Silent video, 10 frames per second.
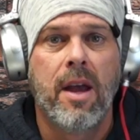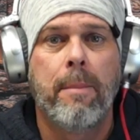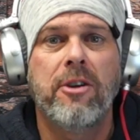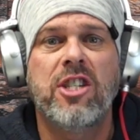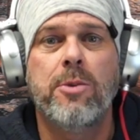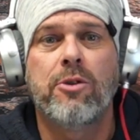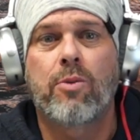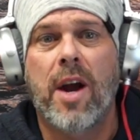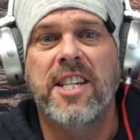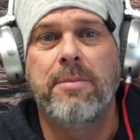But she
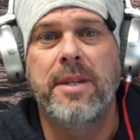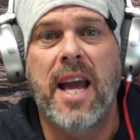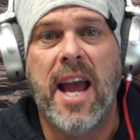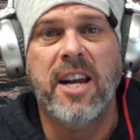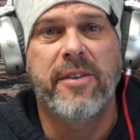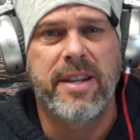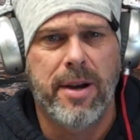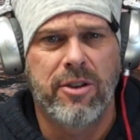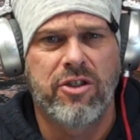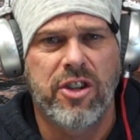was right to be angry
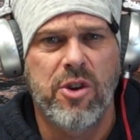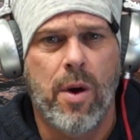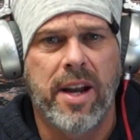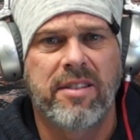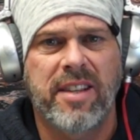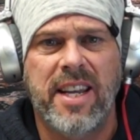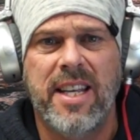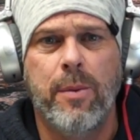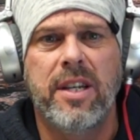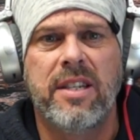about Genuine saying
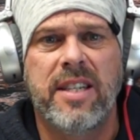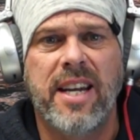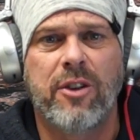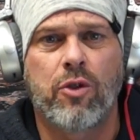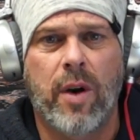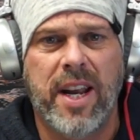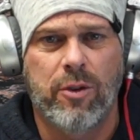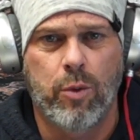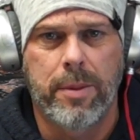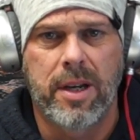he wouldn't date a
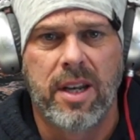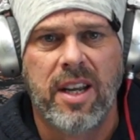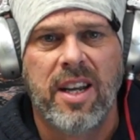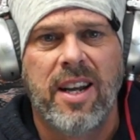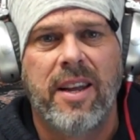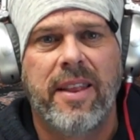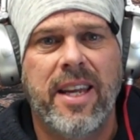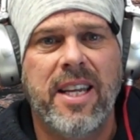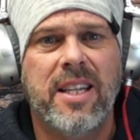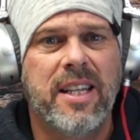trans woman. The
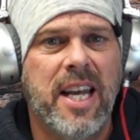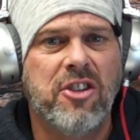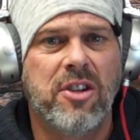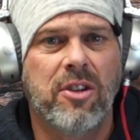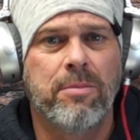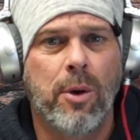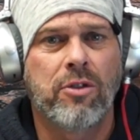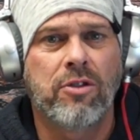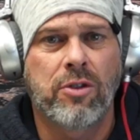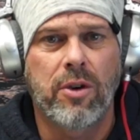inclination is
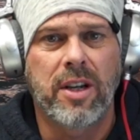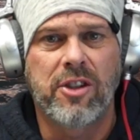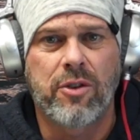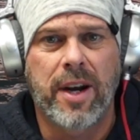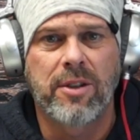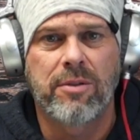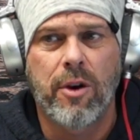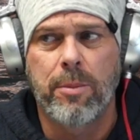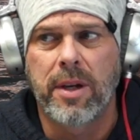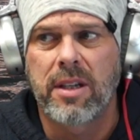most certainly
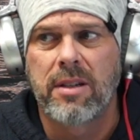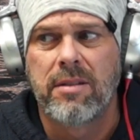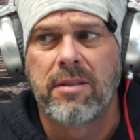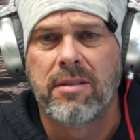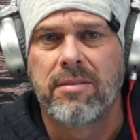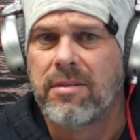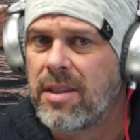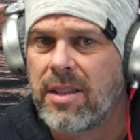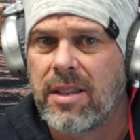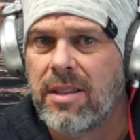transphobic.
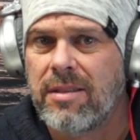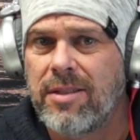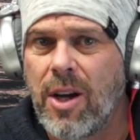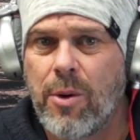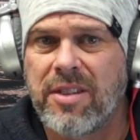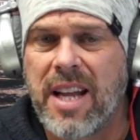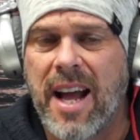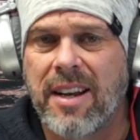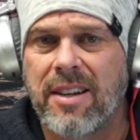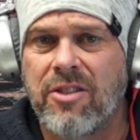No, it's
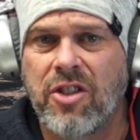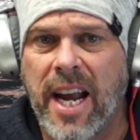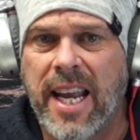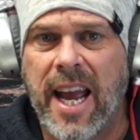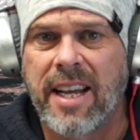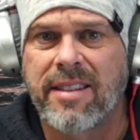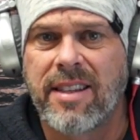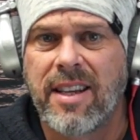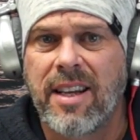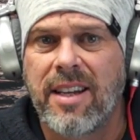not,
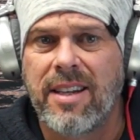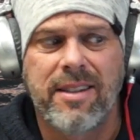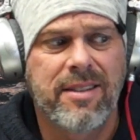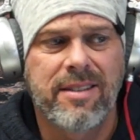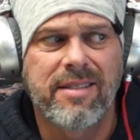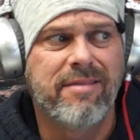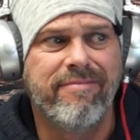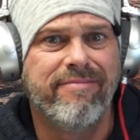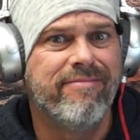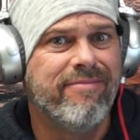jackass. It's
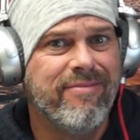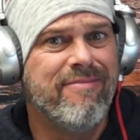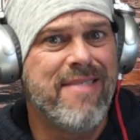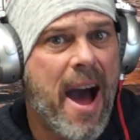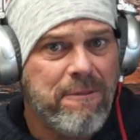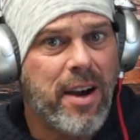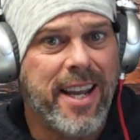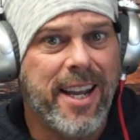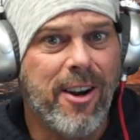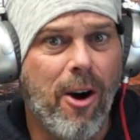not
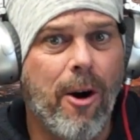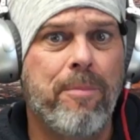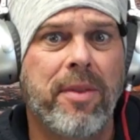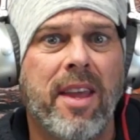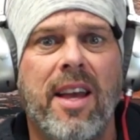fucking at all.